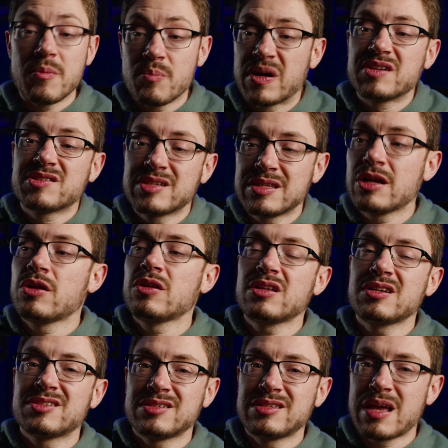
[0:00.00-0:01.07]
But it's still
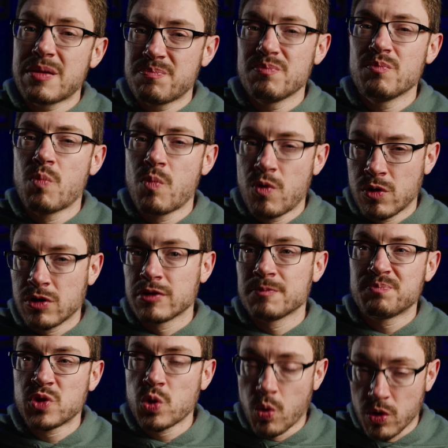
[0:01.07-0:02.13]
a step more
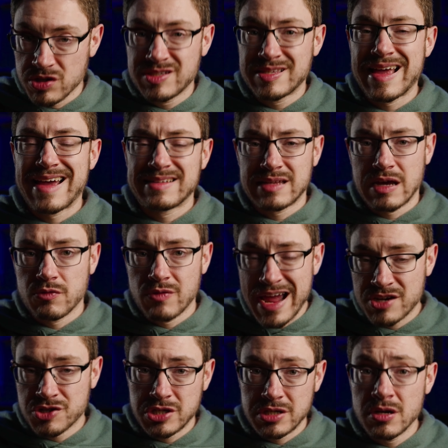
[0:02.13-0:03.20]
towards that
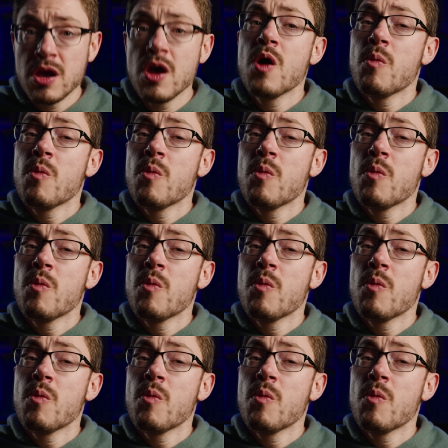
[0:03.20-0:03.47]
direction,